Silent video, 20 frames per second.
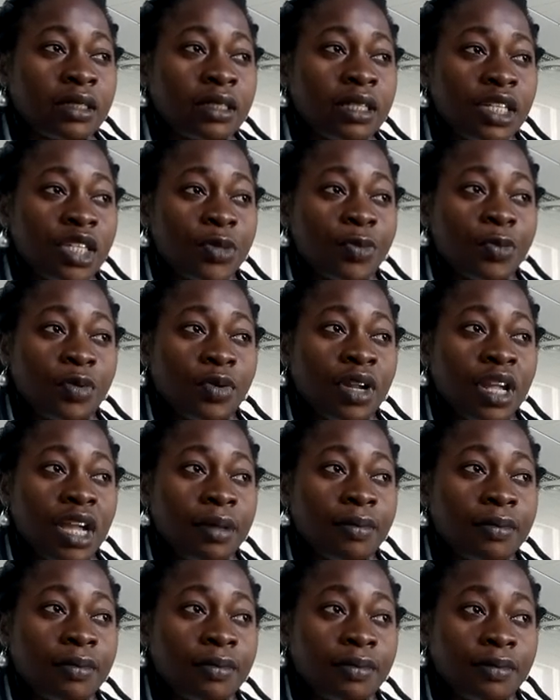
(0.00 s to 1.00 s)
This
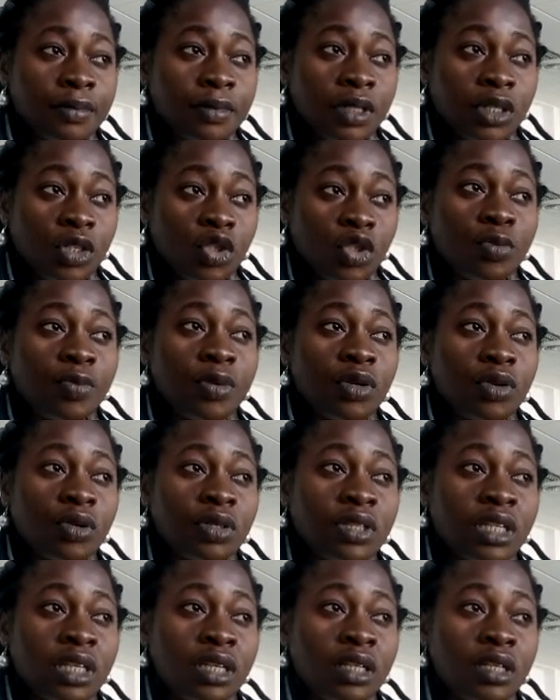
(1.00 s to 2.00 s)
program, it should be
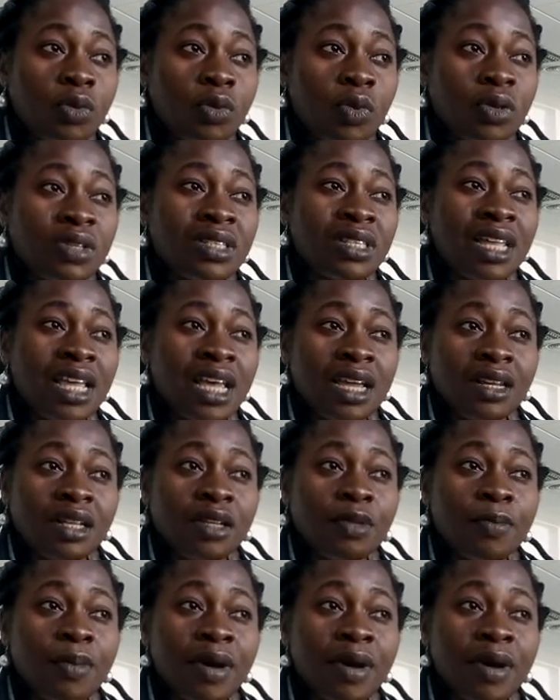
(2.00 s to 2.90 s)
noted, was guided